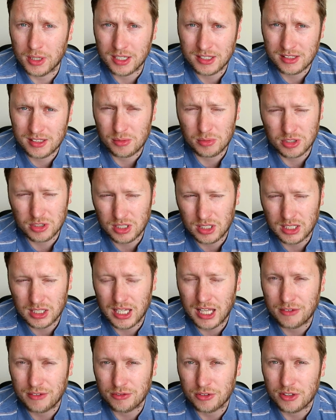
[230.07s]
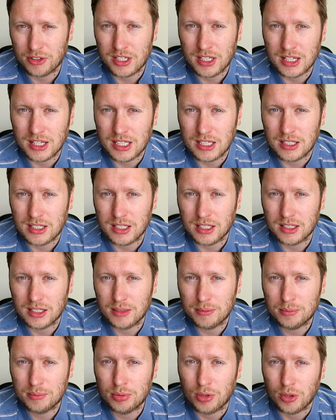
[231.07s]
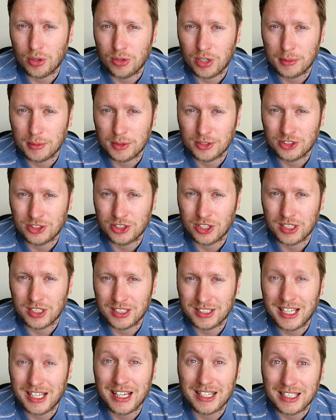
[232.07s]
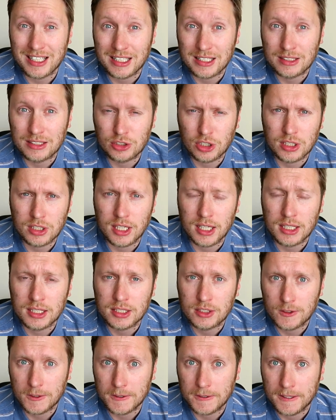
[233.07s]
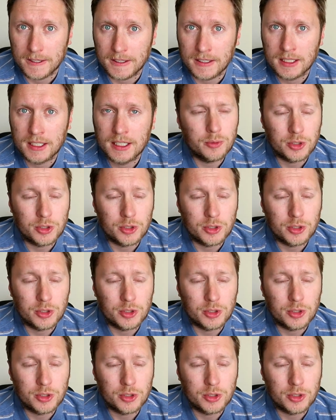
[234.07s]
as there was a little advert in the programme on sun Saturday, Sunday, Sunday,